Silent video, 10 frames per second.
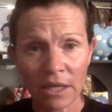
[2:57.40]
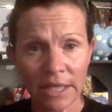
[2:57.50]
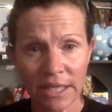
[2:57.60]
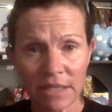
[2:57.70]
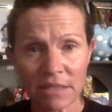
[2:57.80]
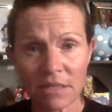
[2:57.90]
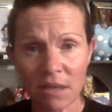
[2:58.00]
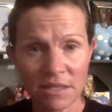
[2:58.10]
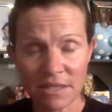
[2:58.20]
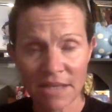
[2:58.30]
kids
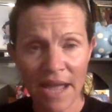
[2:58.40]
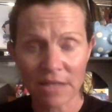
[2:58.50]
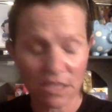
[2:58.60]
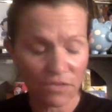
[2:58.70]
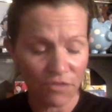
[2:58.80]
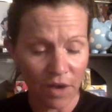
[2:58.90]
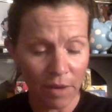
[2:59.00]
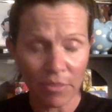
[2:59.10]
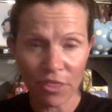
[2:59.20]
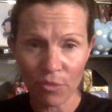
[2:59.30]
on sets
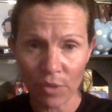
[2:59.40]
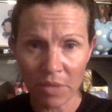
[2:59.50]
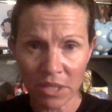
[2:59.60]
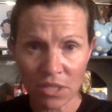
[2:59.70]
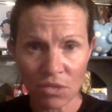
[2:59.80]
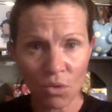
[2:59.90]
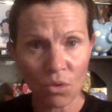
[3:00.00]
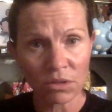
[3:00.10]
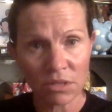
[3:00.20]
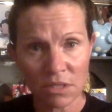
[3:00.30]
from 3 months
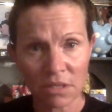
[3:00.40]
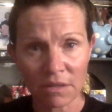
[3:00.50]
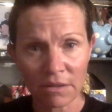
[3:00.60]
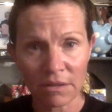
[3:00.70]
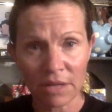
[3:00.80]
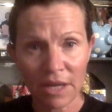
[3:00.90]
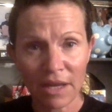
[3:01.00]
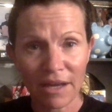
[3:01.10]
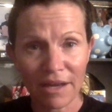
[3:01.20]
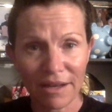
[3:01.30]
old till
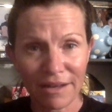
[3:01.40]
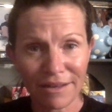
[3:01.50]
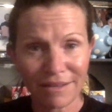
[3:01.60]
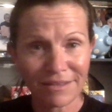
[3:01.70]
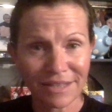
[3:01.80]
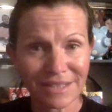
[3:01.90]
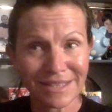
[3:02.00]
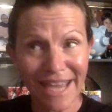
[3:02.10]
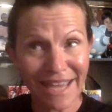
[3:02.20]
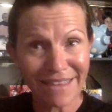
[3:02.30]
the
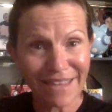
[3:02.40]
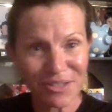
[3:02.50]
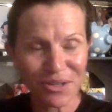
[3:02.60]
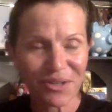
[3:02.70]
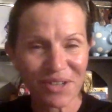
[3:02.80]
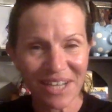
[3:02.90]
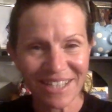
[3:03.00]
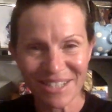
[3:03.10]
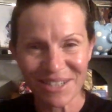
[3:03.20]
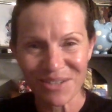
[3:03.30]
day they turned
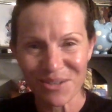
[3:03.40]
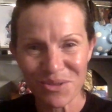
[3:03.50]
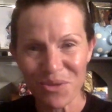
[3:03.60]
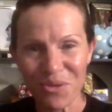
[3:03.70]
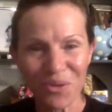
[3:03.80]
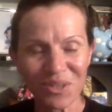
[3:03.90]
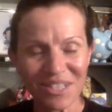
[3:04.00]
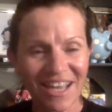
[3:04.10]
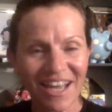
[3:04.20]
18 years old.